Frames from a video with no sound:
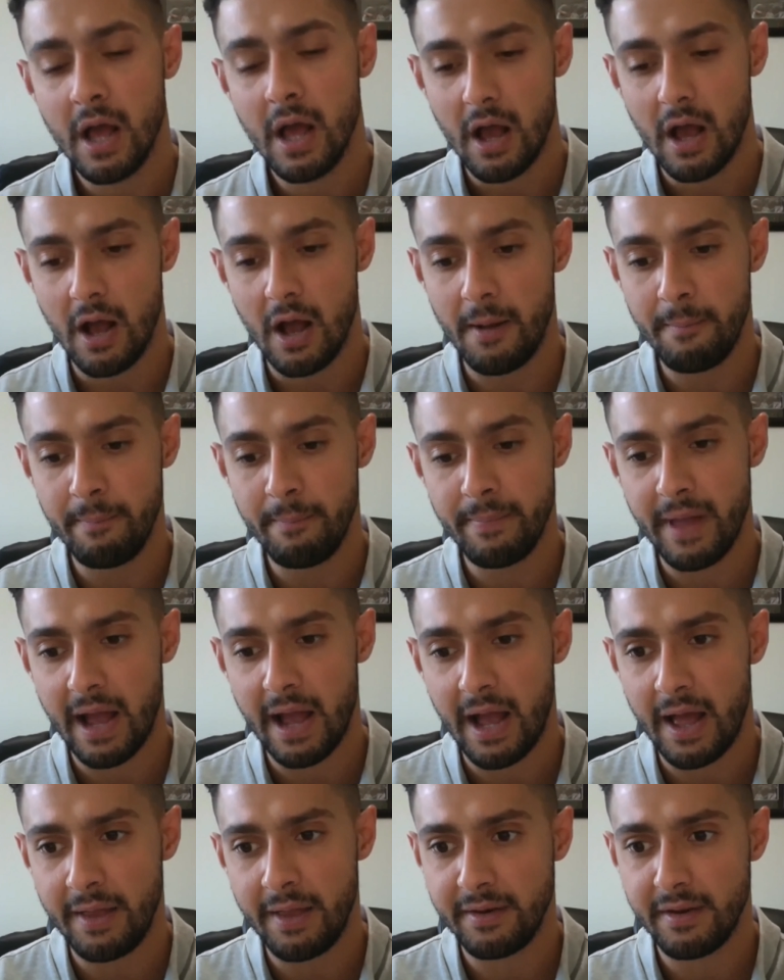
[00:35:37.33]

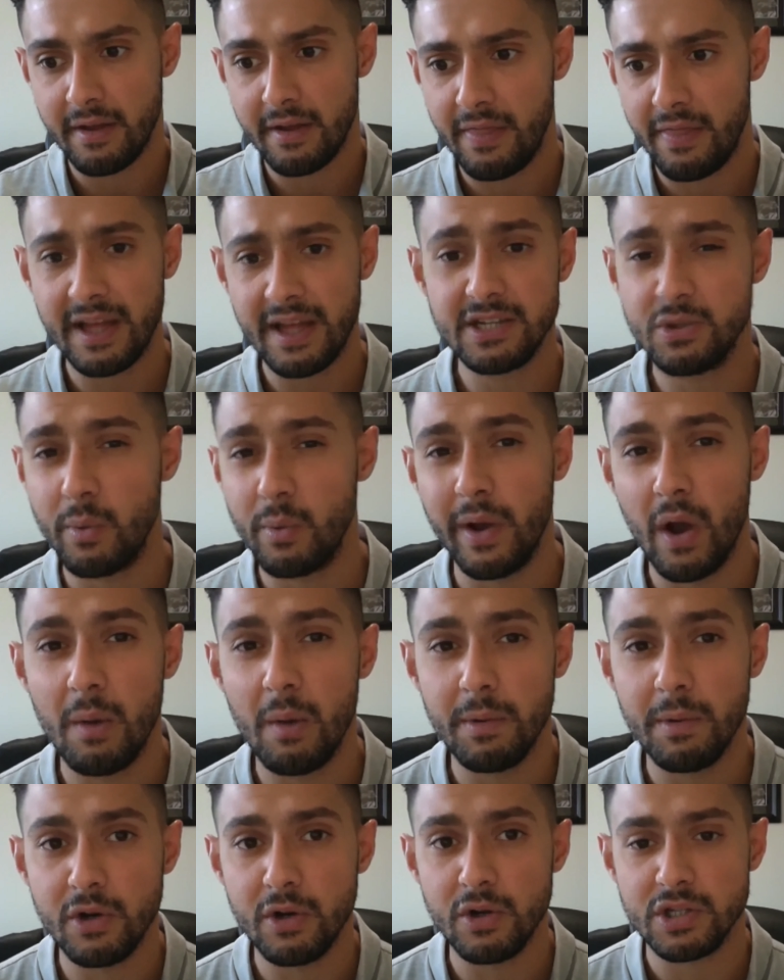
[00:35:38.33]
And that's the way I
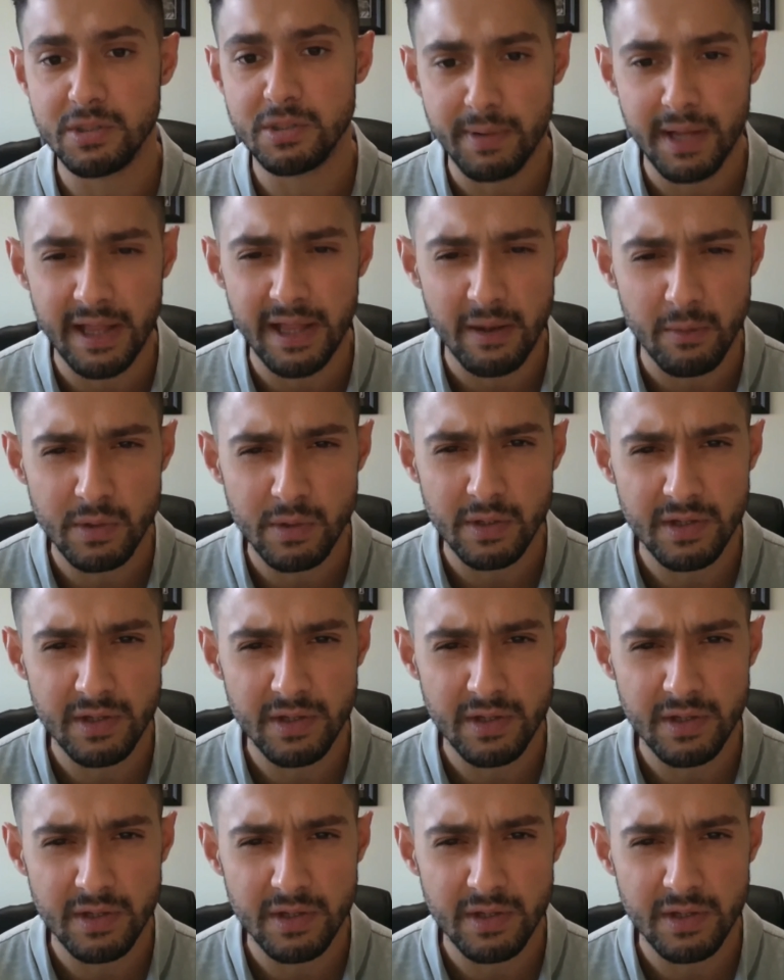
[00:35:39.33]
would look to play that.